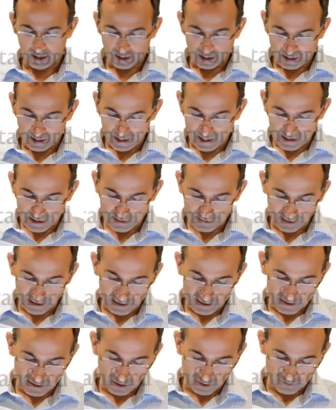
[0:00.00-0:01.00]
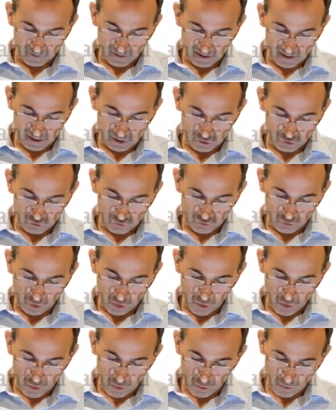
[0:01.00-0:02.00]
and it iterates over each
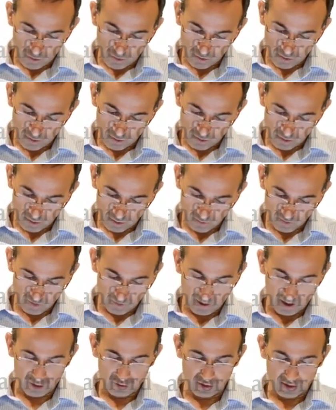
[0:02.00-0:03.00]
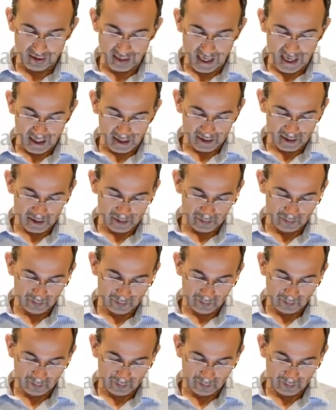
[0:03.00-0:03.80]
row of the matrix X,